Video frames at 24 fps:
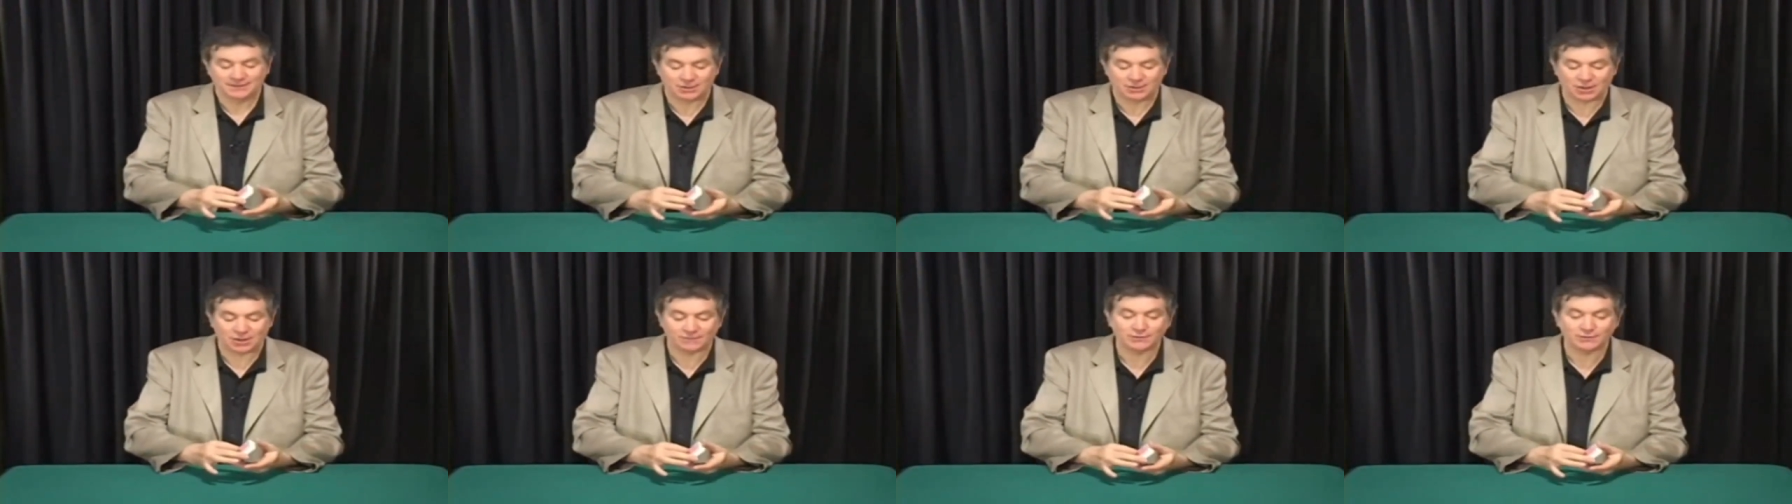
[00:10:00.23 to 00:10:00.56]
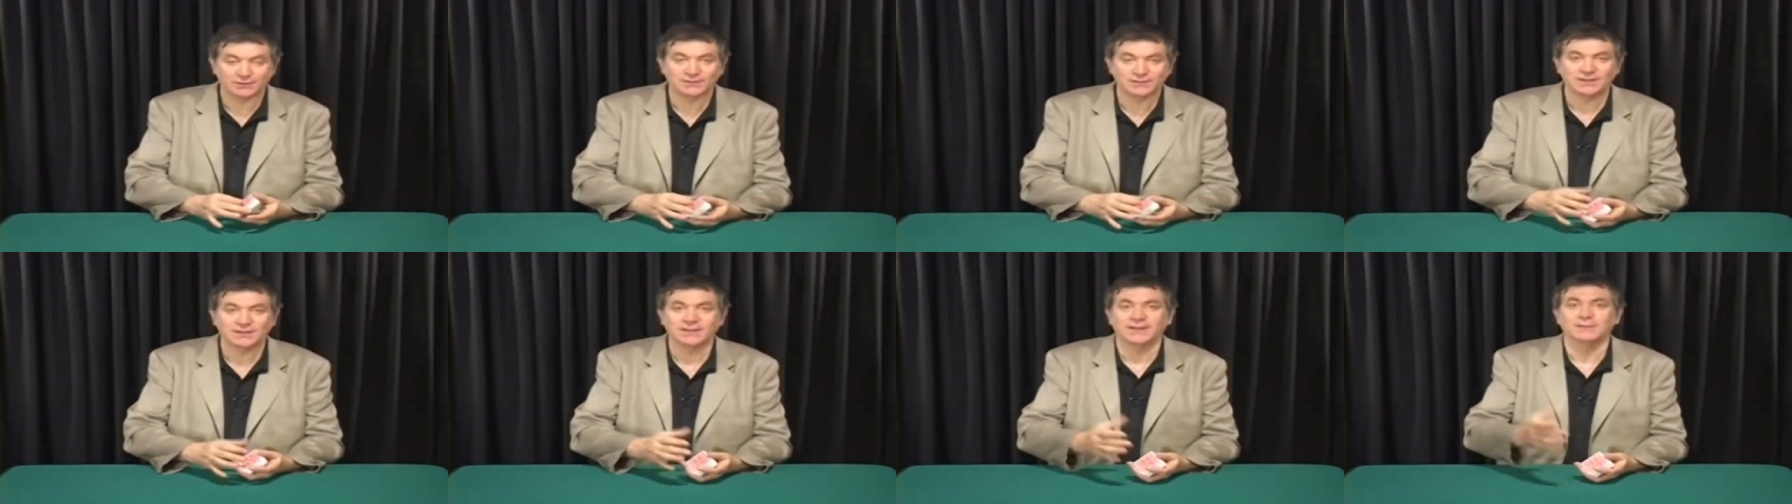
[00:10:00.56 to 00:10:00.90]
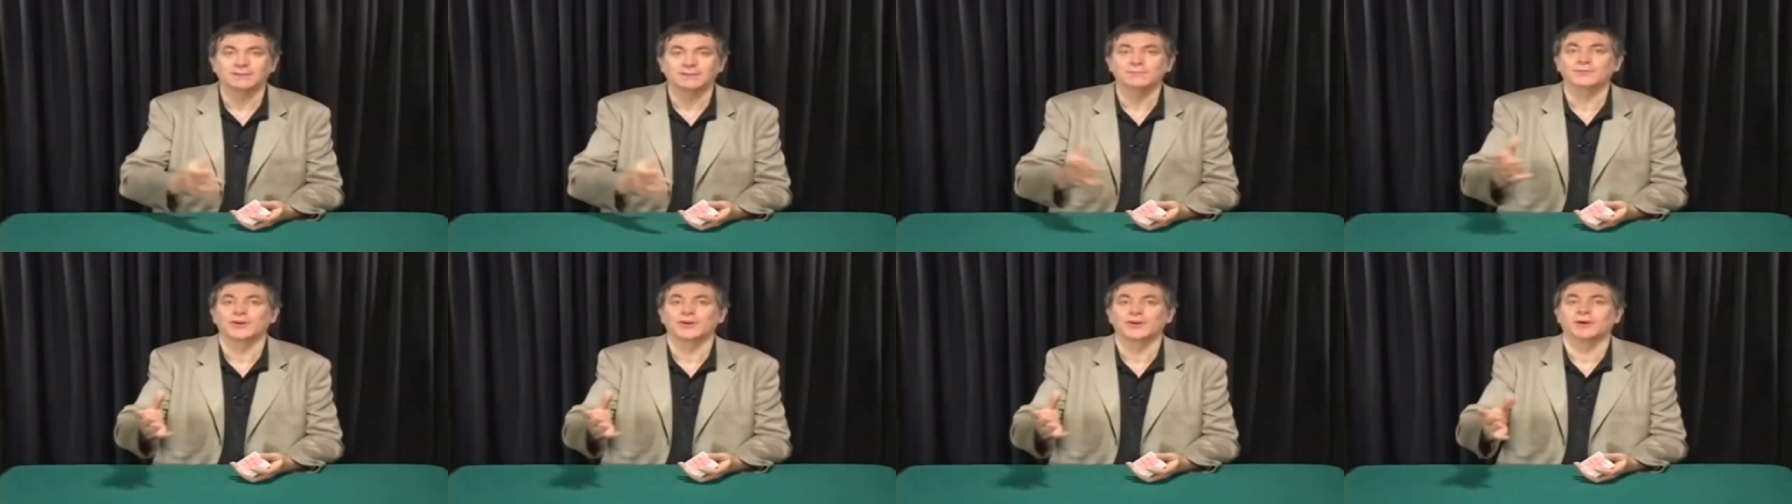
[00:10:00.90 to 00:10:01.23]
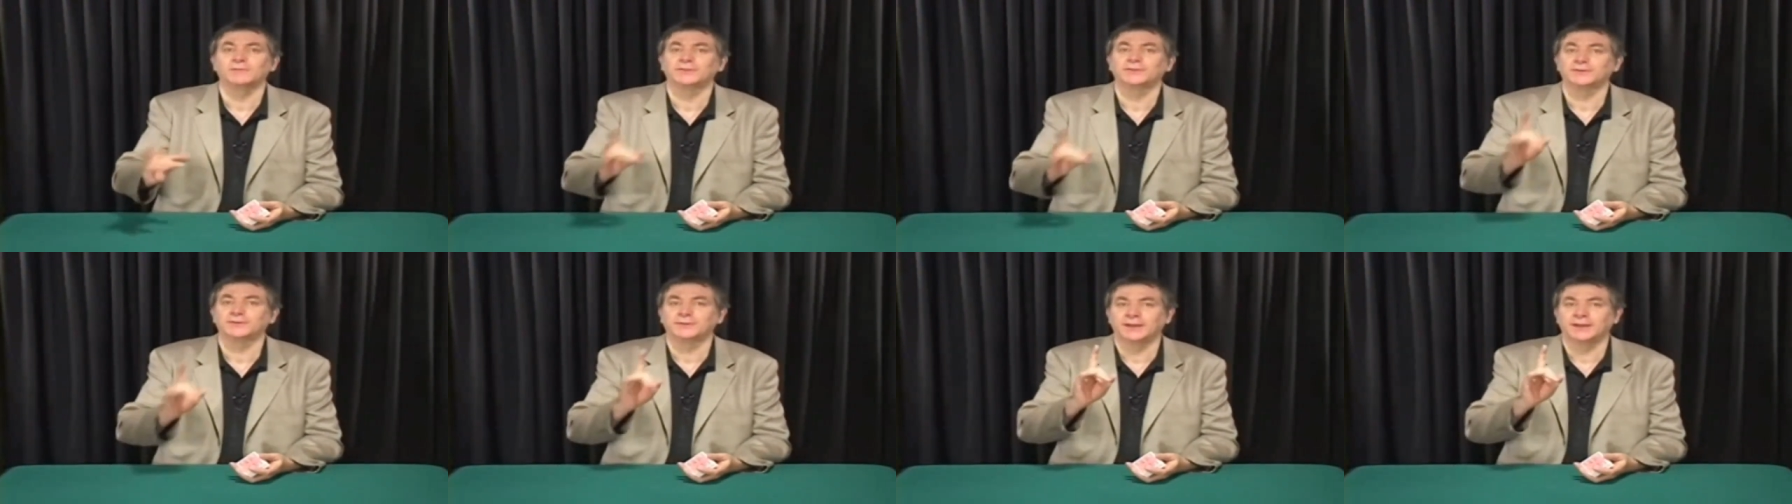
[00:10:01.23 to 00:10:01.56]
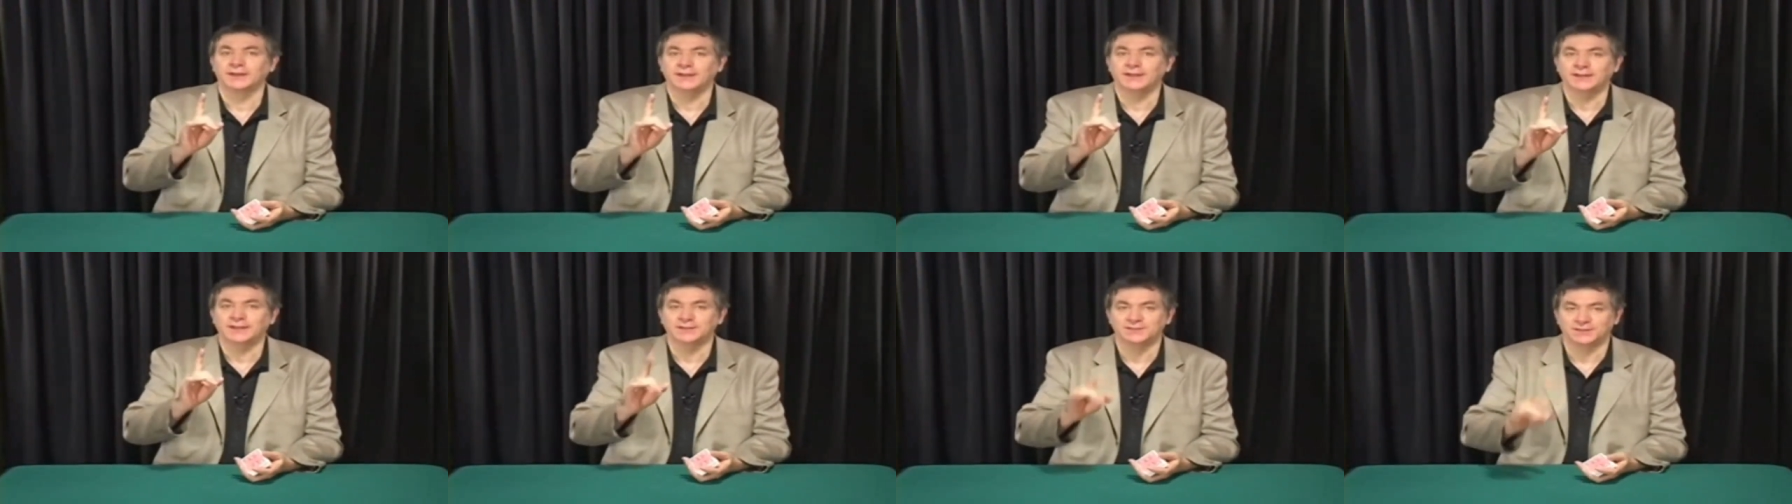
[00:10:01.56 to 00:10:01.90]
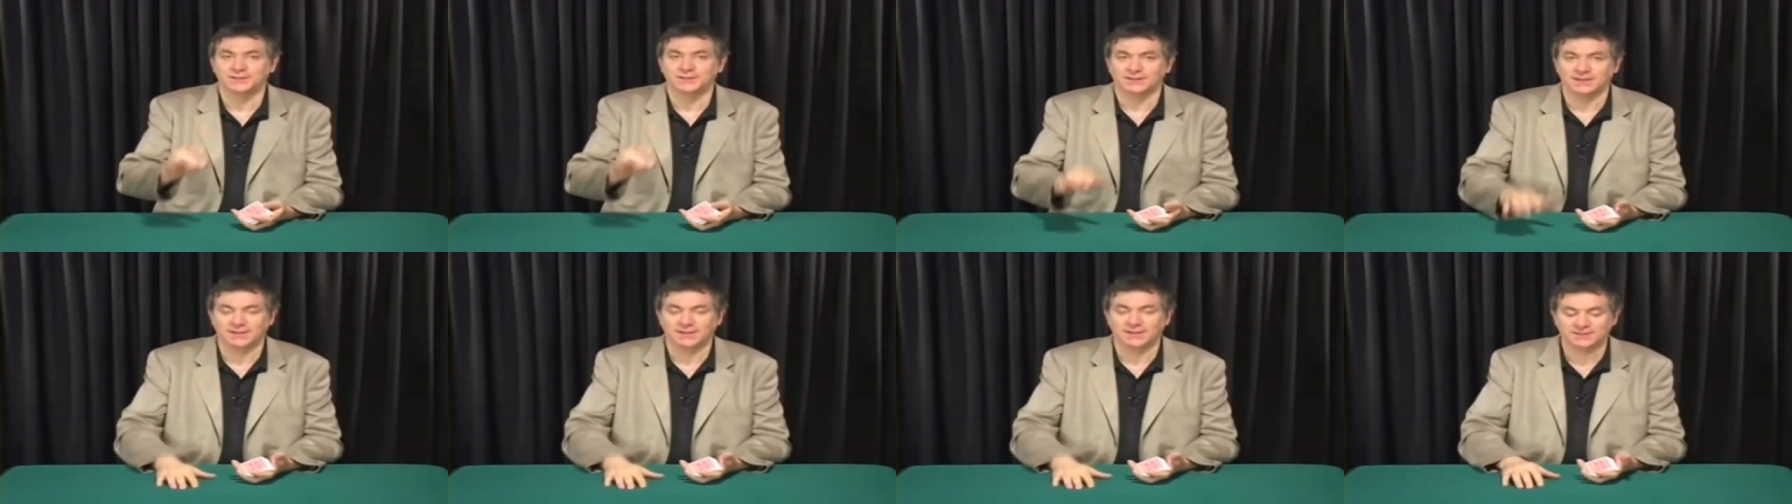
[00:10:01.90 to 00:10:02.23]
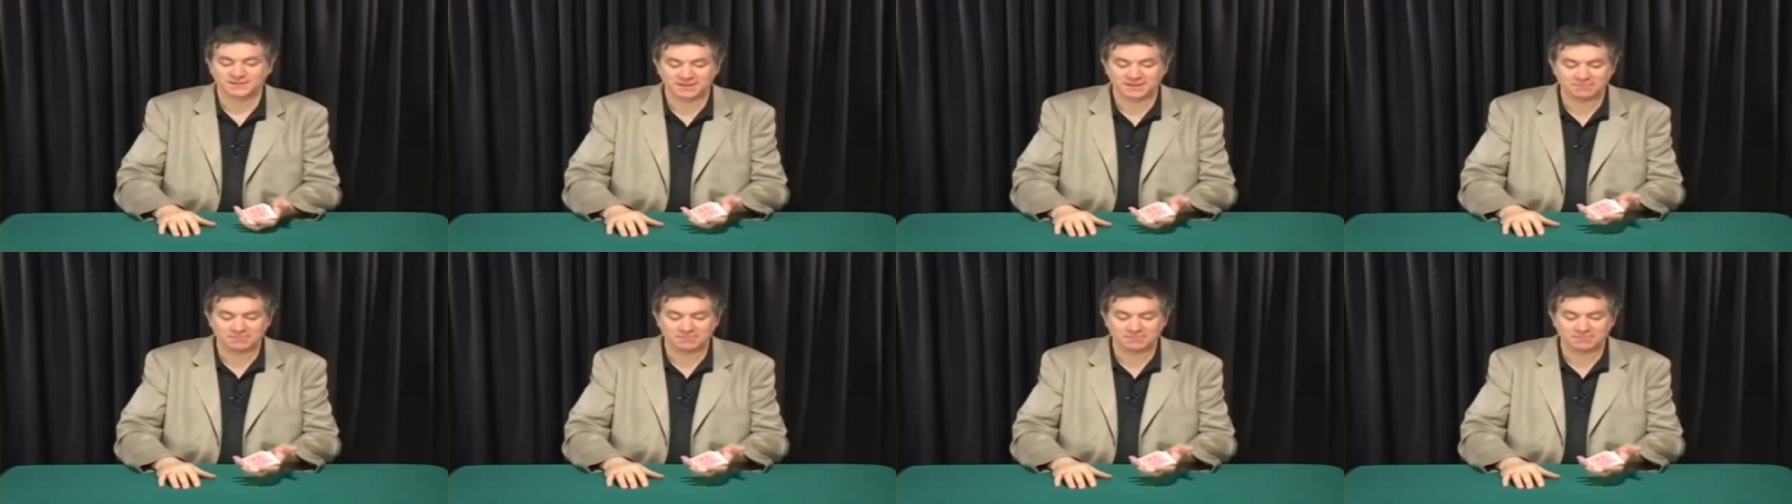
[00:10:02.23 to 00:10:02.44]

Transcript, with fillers: obviously impromptu and easy. That's the